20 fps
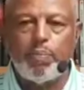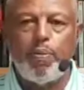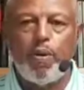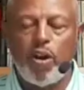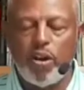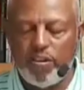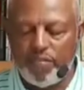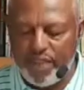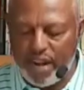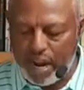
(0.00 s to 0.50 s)

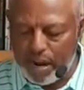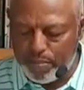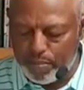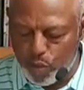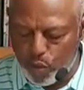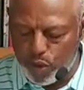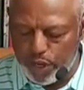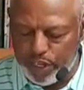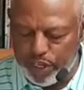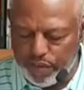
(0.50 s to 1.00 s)
part of our
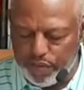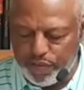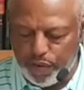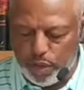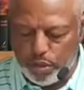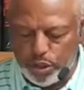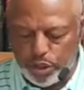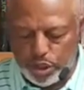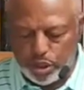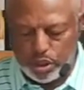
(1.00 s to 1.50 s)
morning
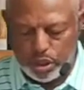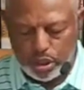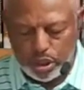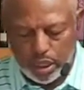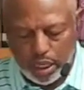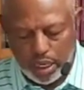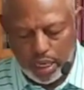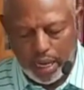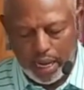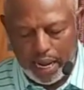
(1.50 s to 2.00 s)
devotions,
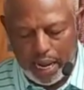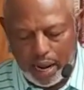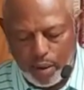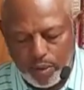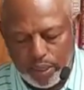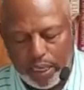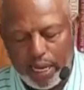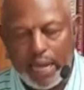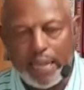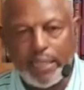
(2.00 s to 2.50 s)
I
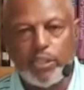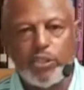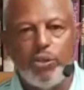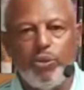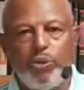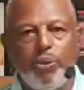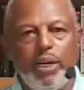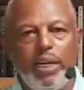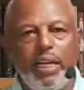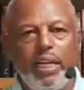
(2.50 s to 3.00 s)
would like to
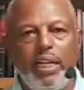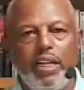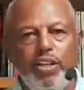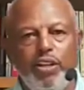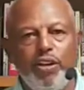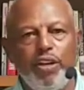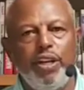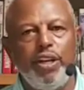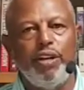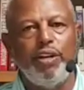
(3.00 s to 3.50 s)
read in
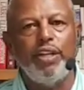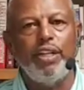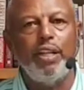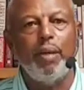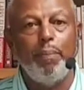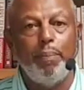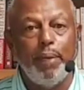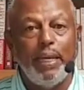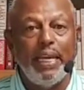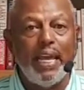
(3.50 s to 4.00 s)
your hearing the
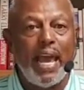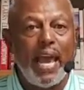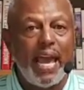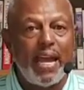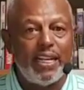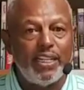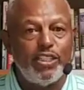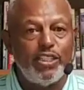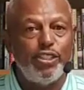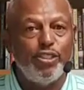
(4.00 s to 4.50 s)

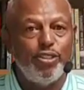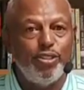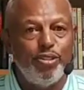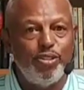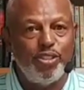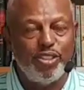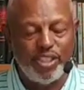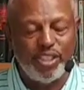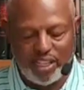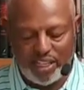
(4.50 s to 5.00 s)

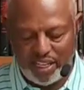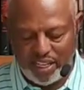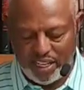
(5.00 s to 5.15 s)
Beatitudes,